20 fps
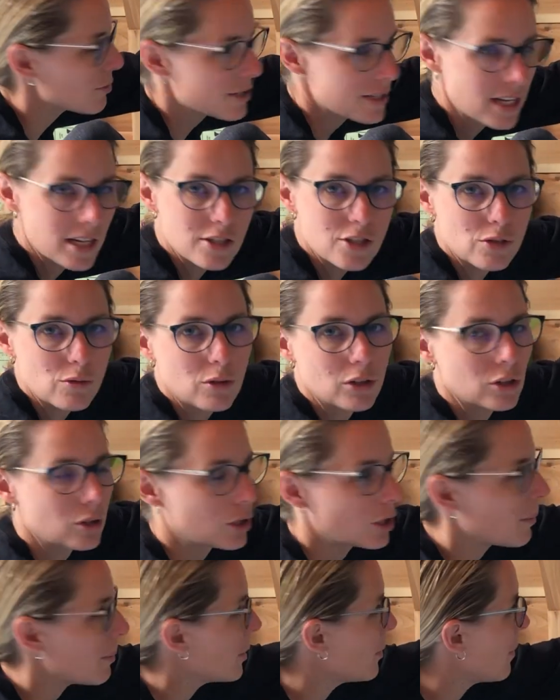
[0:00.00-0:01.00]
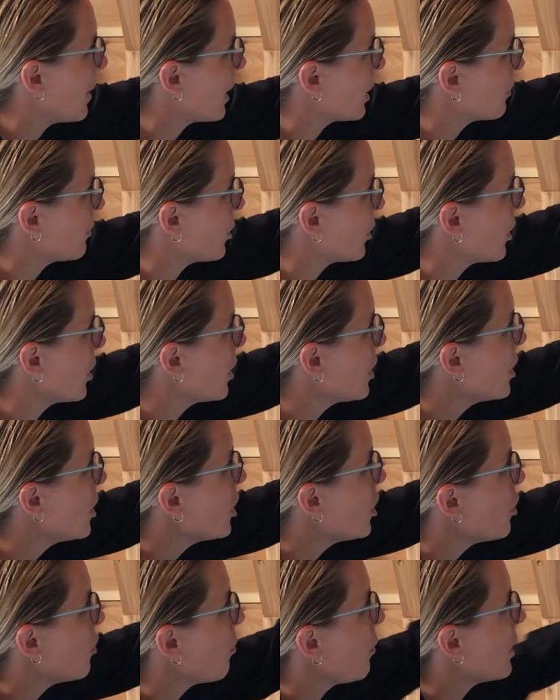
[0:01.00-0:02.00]
a z-score, look it up in the back of the book.
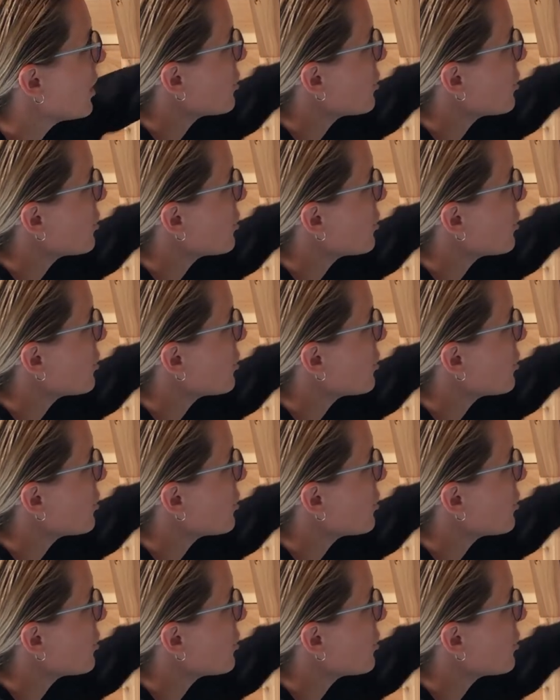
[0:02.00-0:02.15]
When